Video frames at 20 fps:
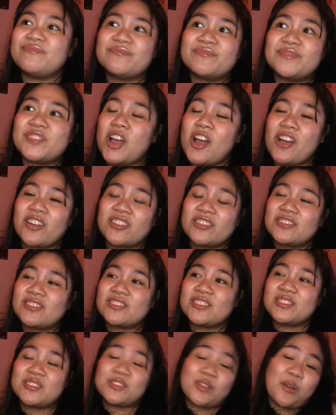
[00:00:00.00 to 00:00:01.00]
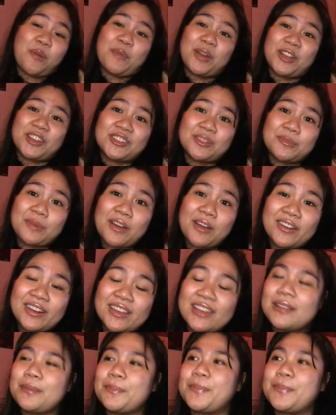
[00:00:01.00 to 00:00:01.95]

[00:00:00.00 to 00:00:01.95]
talk so much about it.